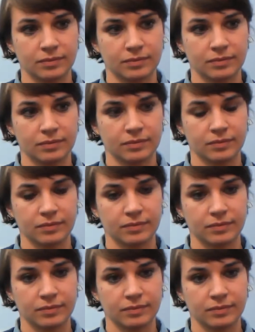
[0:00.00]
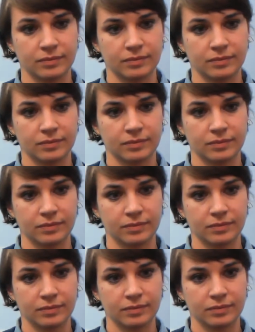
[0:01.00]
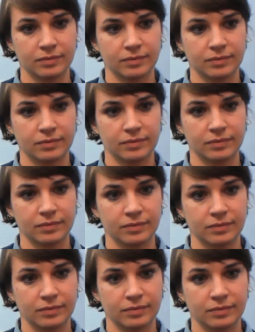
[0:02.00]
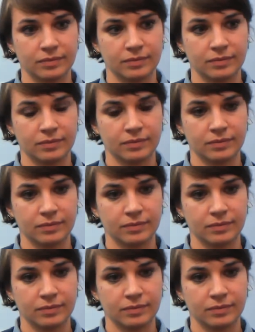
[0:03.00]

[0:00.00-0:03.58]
The person shown says nothing.